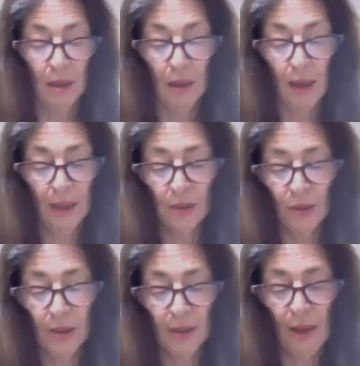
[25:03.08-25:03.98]
Let's
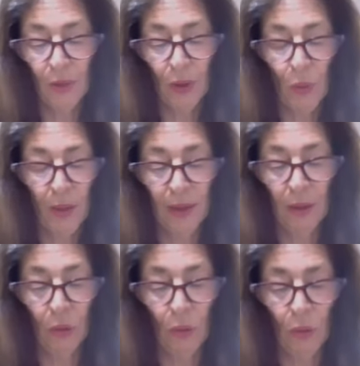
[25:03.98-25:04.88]
just have a quick
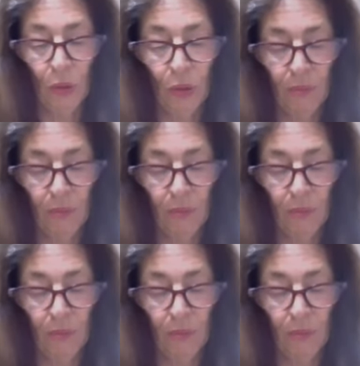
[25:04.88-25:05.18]
look.